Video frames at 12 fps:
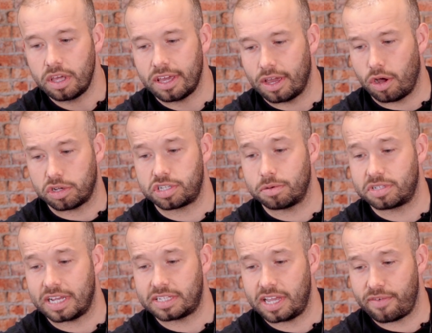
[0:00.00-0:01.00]
It also
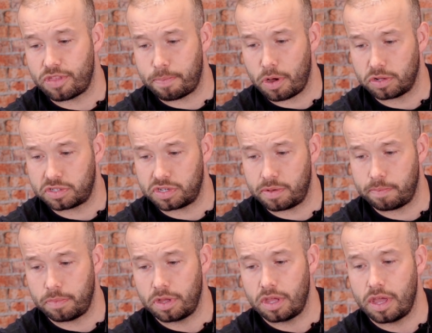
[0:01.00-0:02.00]
says here at the
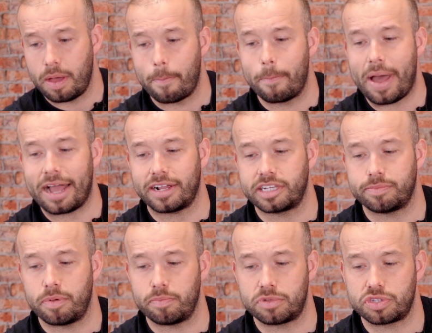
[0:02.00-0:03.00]
bottom,
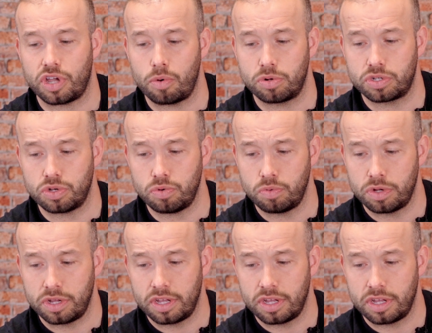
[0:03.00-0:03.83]
maximum total